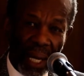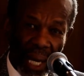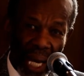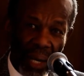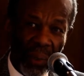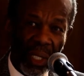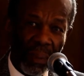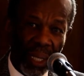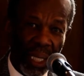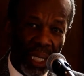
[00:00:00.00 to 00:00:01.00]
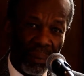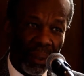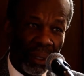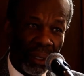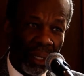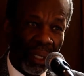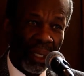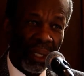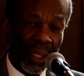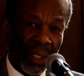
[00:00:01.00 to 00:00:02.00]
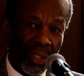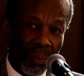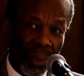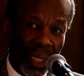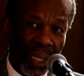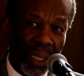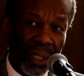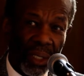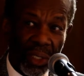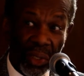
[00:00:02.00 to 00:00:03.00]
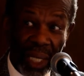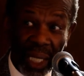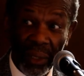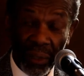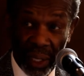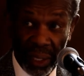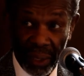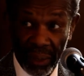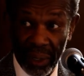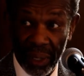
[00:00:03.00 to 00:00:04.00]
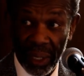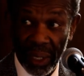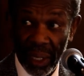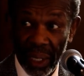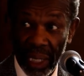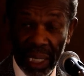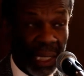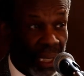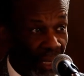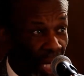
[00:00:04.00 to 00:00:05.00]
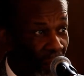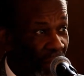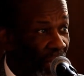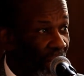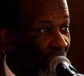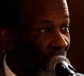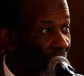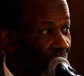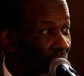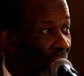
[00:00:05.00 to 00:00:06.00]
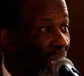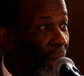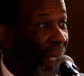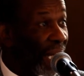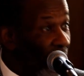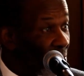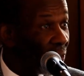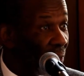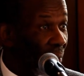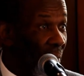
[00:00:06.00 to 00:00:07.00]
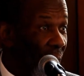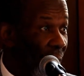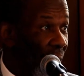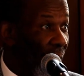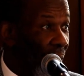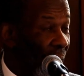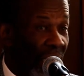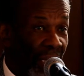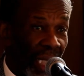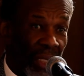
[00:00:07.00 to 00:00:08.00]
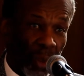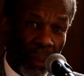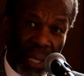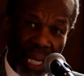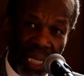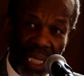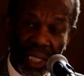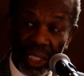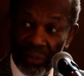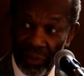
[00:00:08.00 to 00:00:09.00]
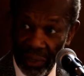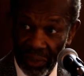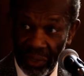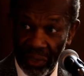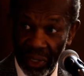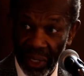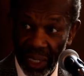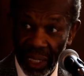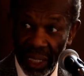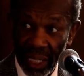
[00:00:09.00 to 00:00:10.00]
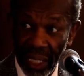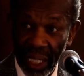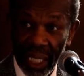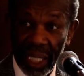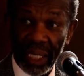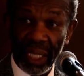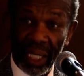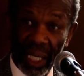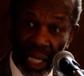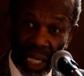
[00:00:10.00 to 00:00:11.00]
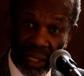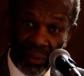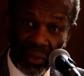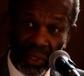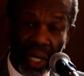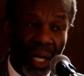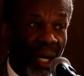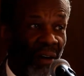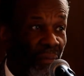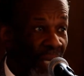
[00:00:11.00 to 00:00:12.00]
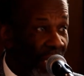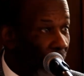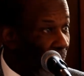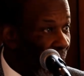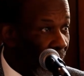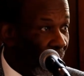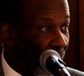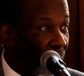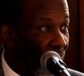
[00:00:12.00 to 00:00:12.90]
I will be able to bring to healthcare something sufficiently meaningful that it will make a difference in the lives of many people,